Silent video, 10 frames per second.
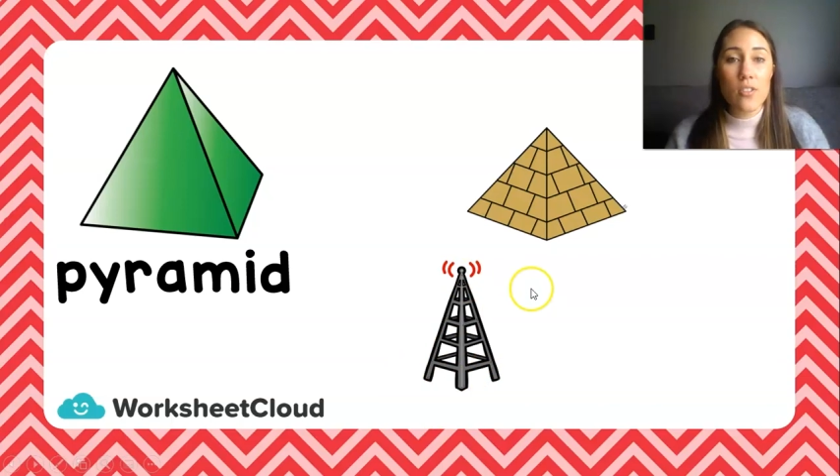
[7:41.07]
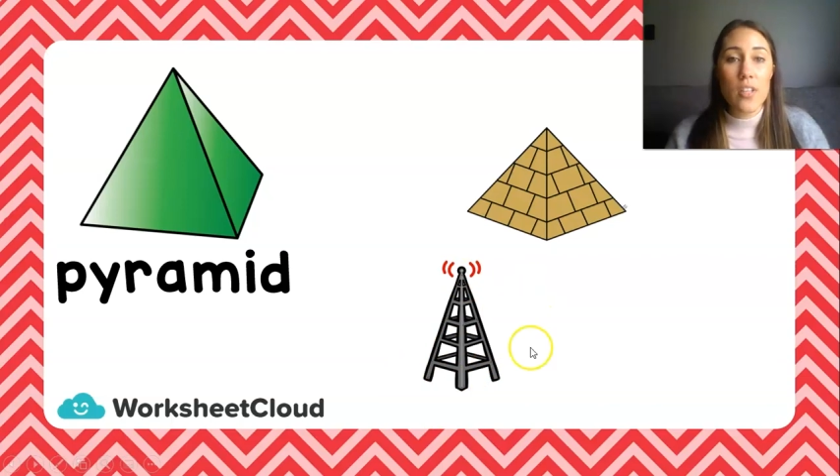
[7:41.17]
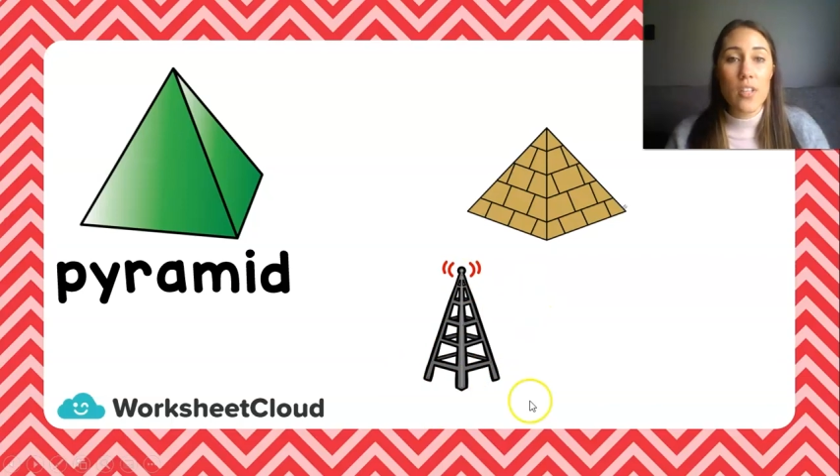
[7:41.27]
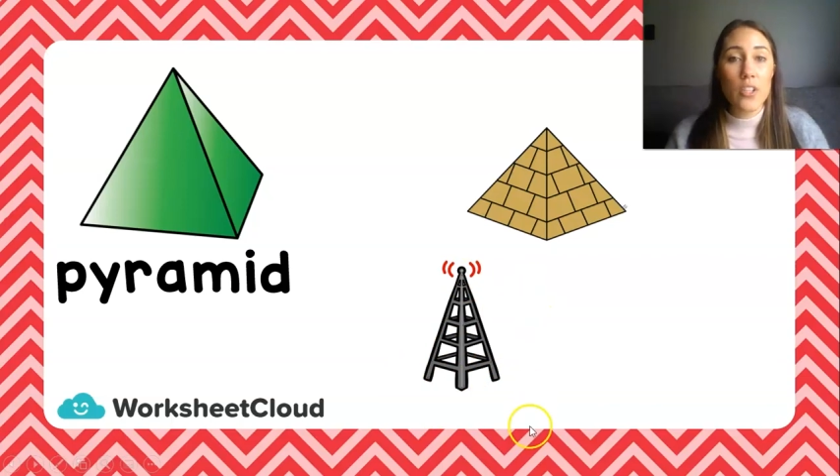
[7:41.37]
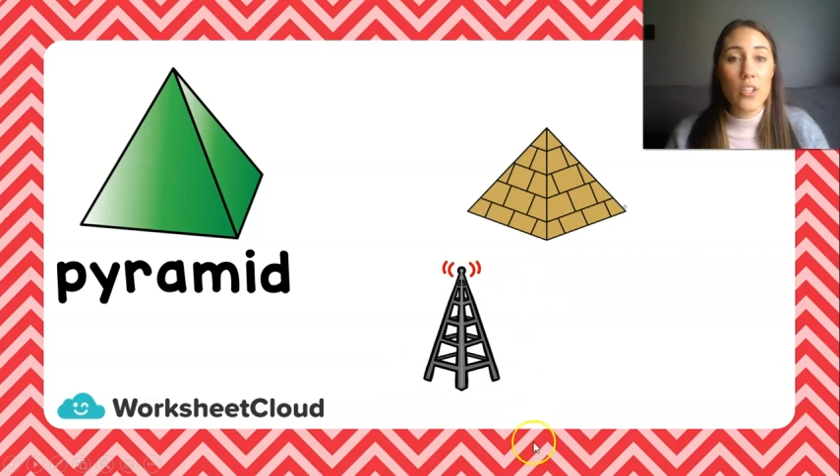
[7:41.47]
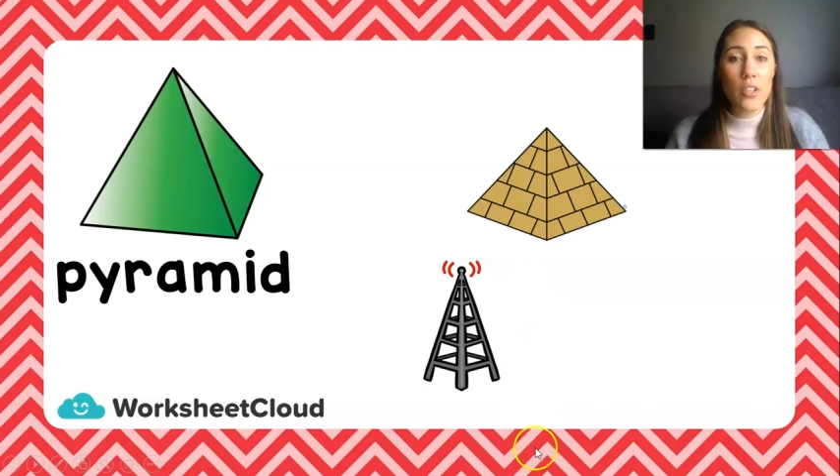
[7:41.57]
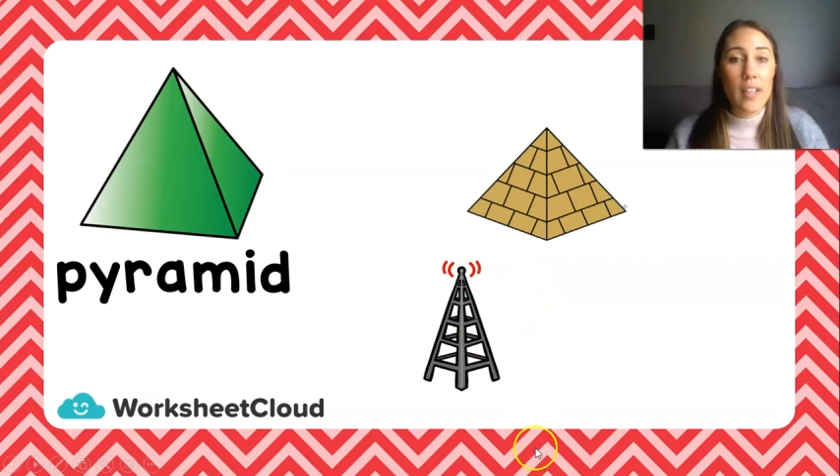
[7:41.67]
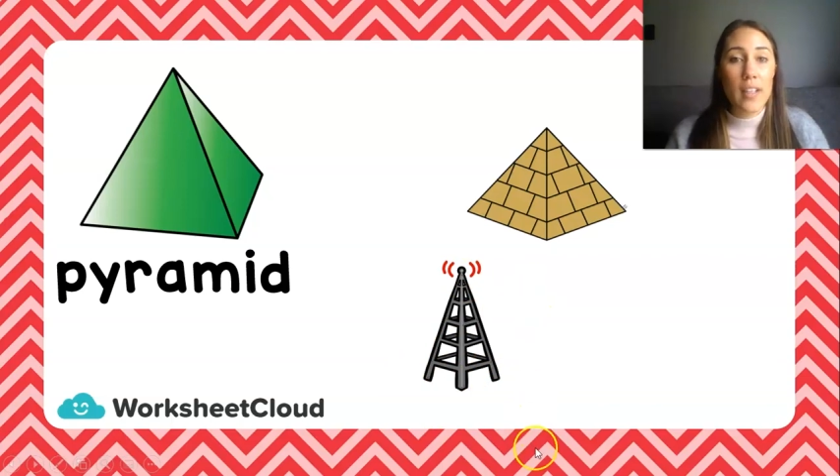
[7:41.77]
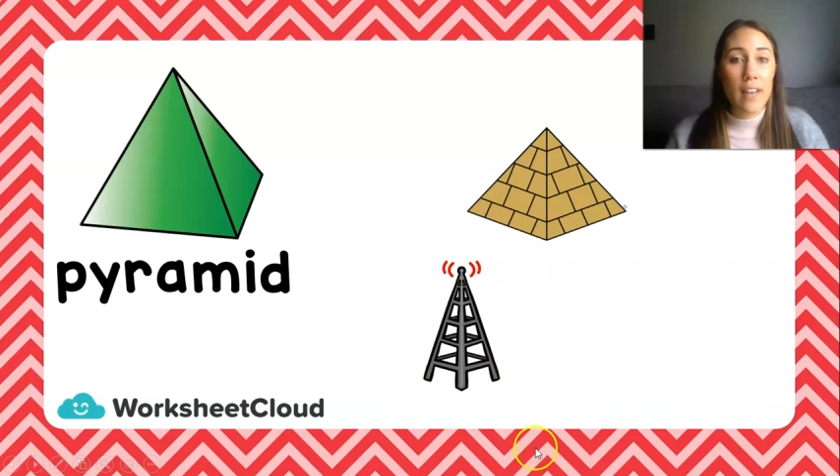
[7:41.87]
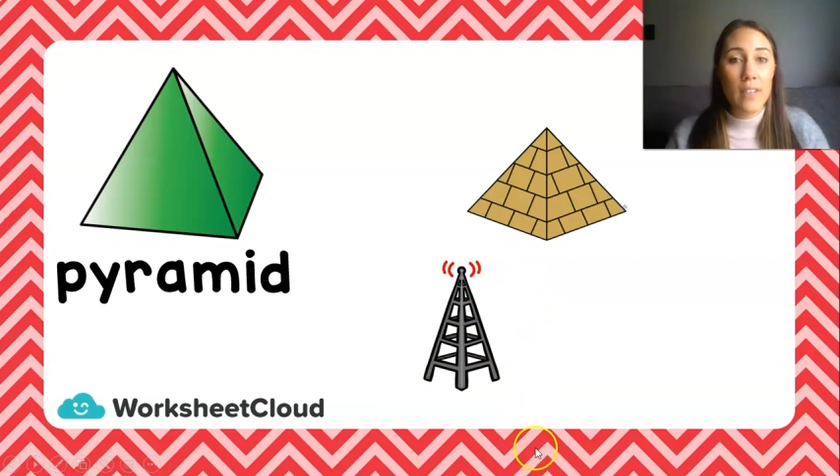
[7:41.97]
so that you can
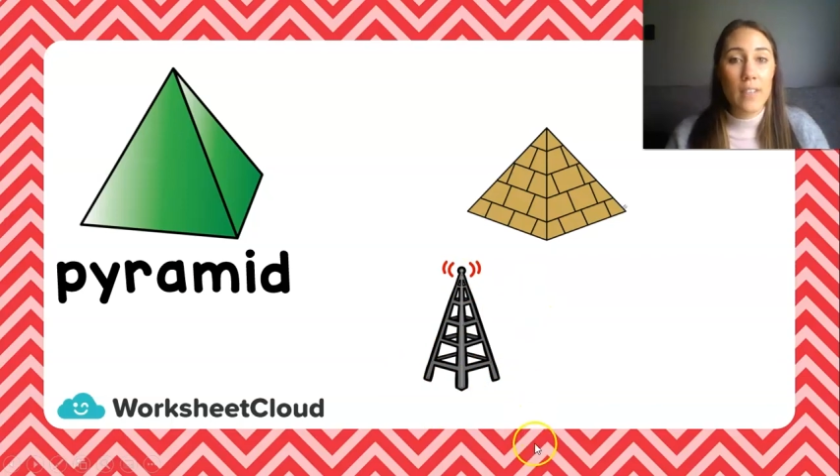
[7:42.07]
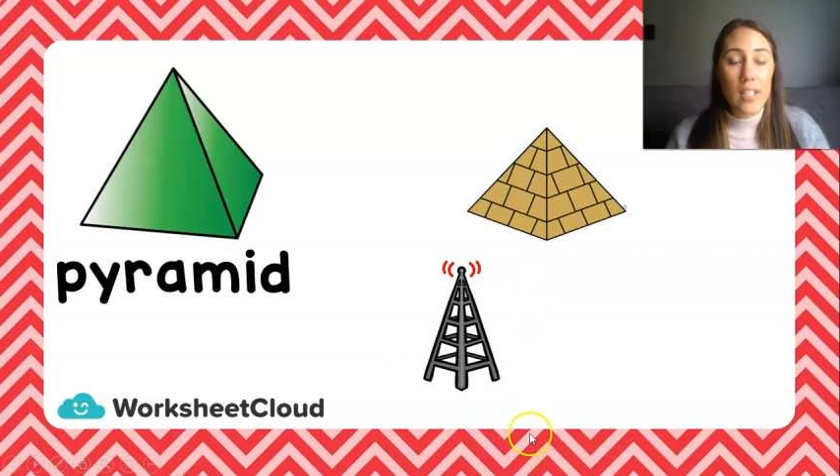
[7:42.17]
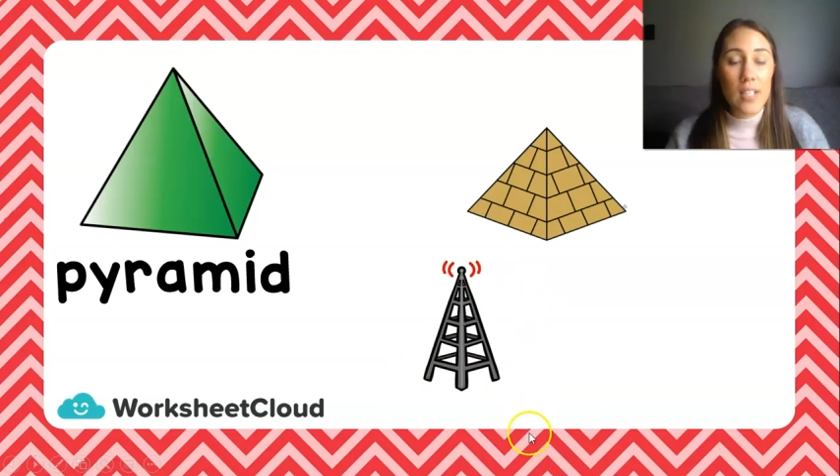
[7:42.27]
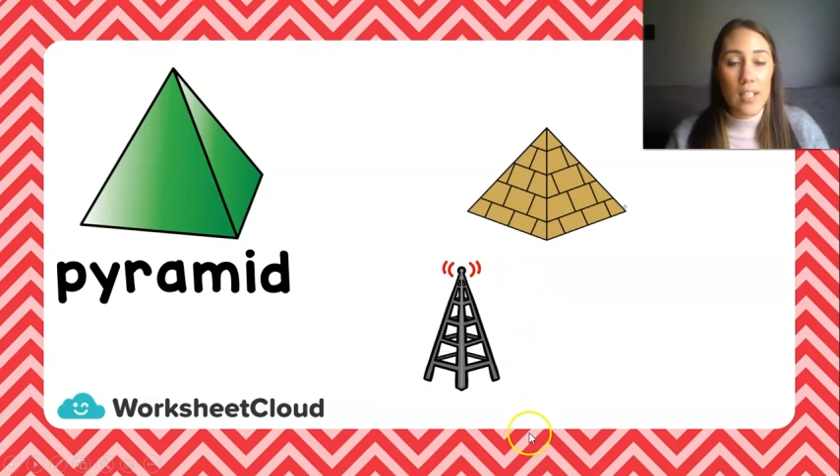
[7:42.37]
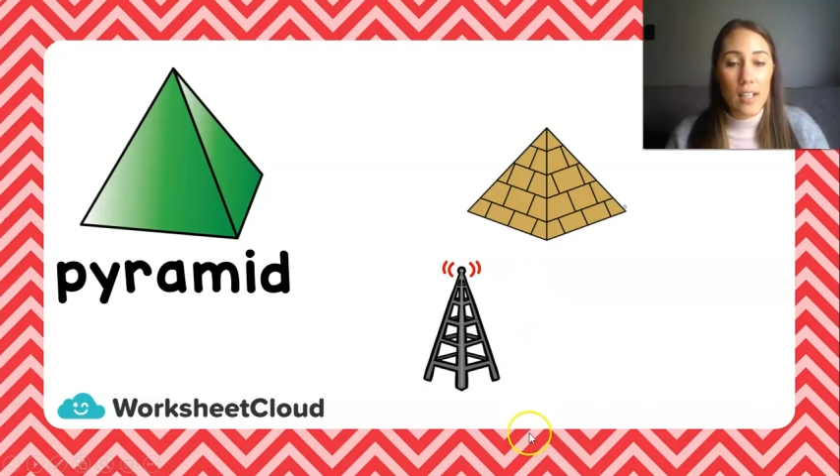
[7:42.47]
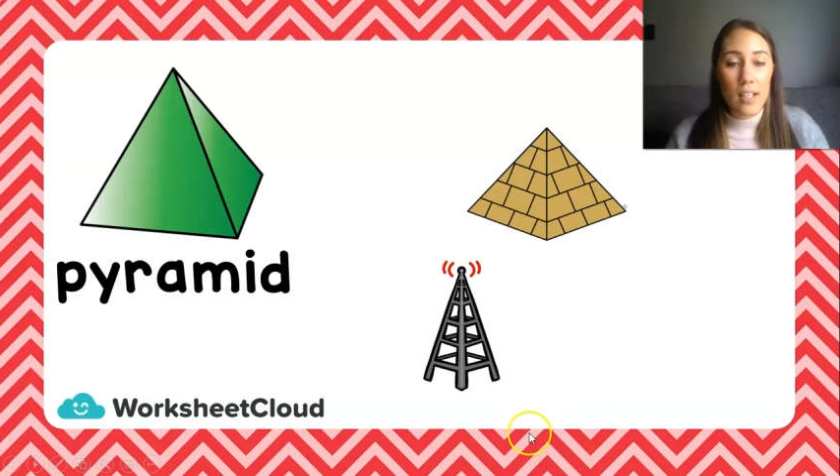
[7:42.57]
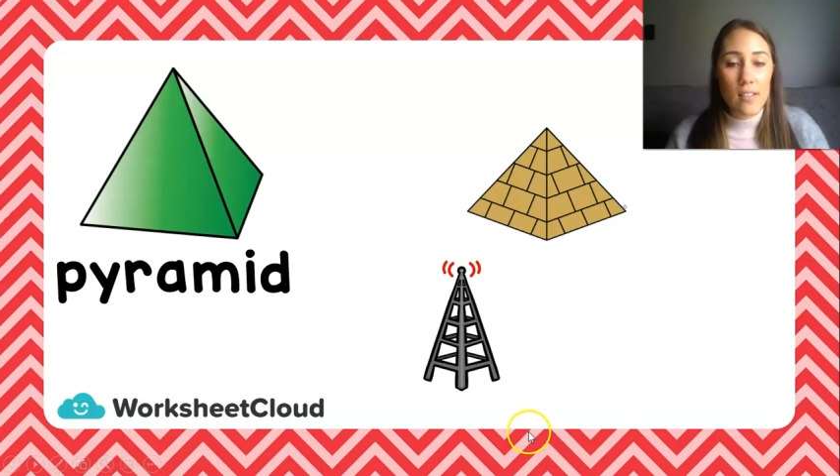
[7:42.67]
have internet.